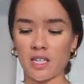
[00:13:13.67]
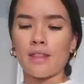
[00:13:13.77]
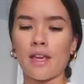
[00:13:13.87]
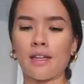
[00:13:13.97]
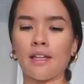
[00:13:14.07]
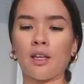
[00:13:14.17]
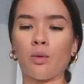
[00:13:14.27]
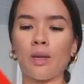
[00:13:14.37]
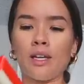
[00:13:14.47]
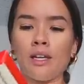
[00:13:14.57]
And then
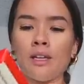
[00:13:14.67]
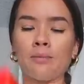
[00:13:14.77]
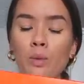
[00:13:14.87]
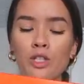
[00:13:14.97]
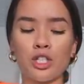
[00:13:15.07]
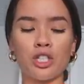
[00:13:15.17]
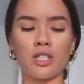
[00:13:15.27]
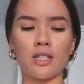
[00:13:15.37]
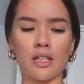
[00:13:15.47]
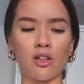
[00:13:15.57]
linguini, which are
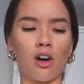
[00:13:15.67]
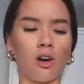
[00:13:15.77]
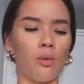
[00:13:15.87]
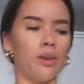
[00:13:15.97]
just the long